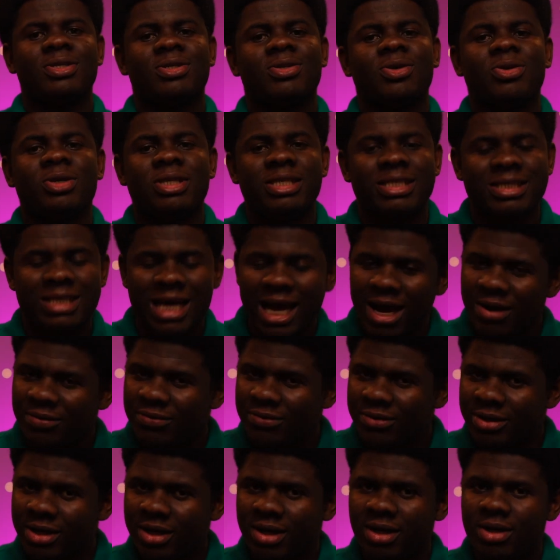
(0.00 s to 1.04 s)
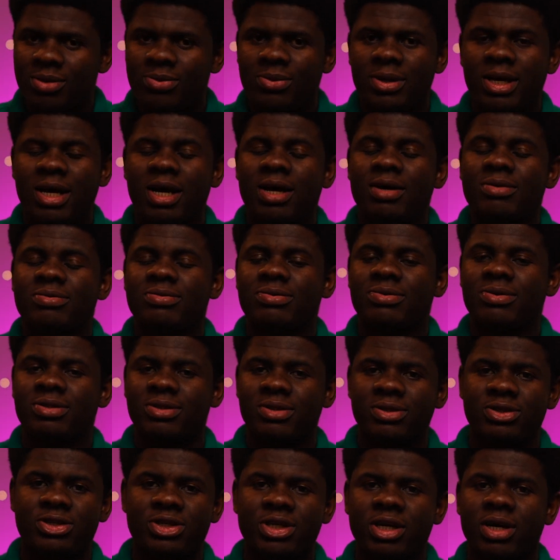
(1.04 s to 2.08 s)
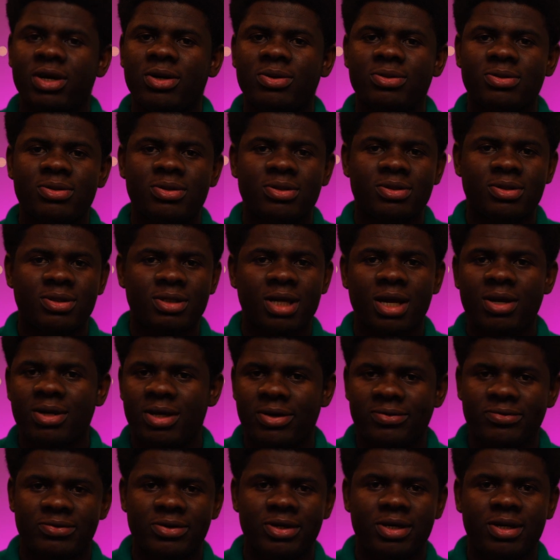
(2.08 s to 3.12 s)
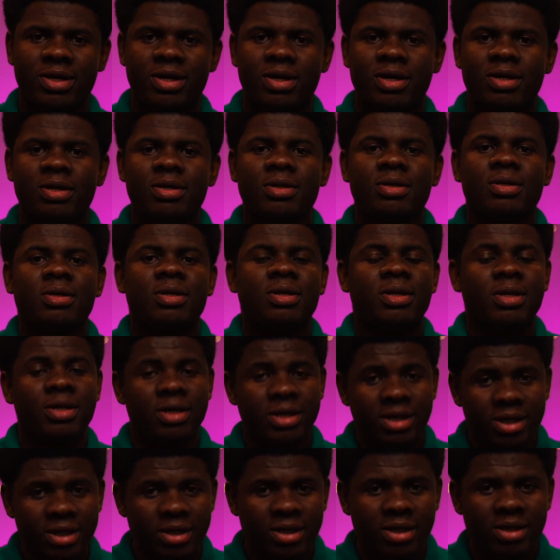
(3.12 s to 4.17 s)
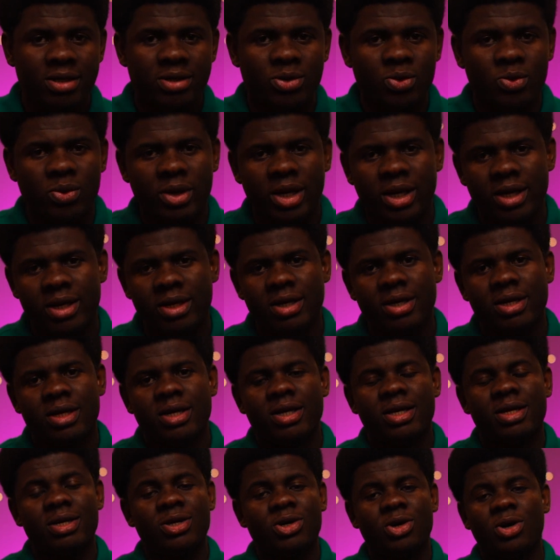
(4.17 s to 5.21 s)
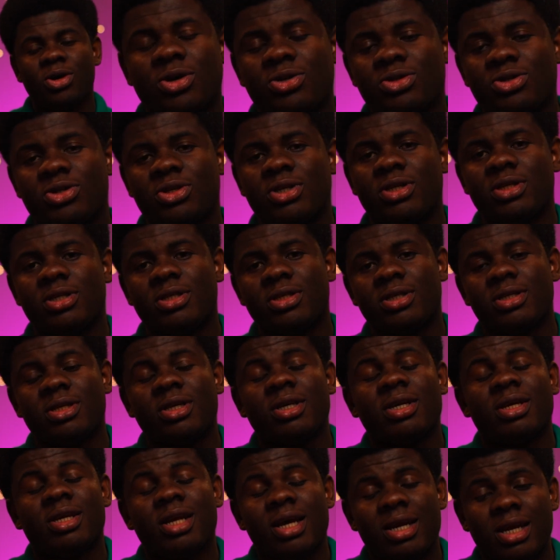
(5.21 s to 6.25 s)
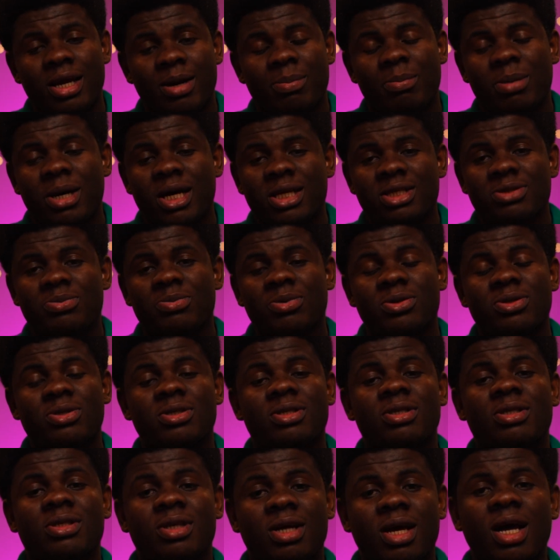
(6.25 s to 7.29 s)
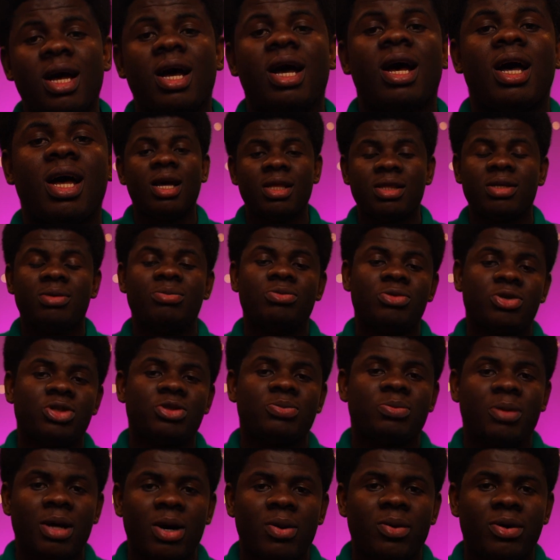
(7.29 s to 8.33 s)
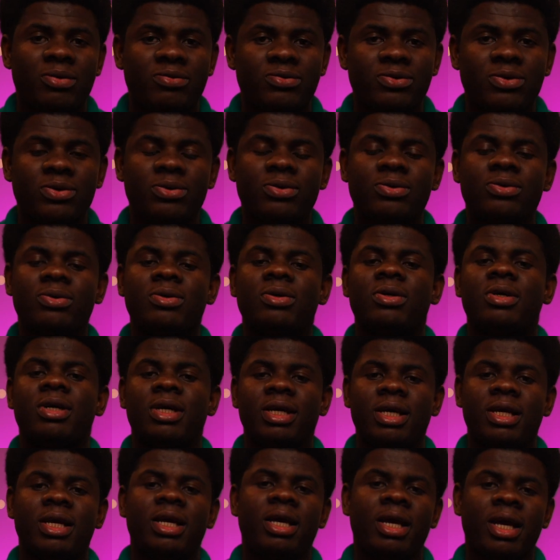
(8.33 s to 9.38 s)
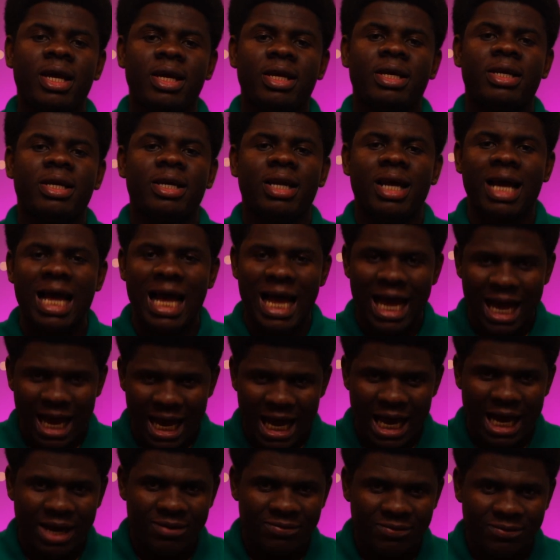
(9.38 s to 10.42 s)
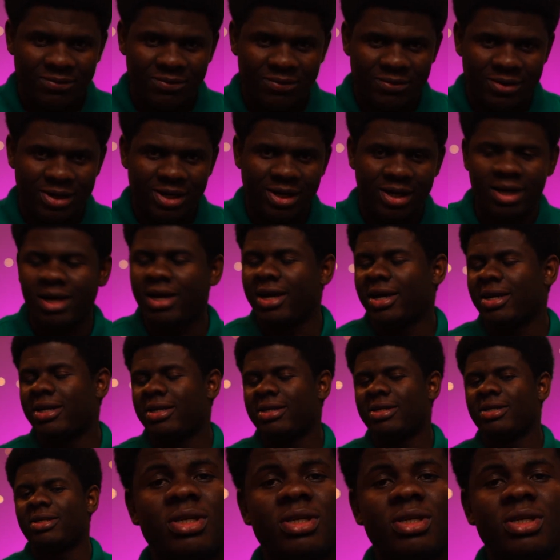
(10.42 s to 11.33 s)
So in Africa, we have Seychelles, South Africa, leading the way in countries that their passports are the most powerful in Africa.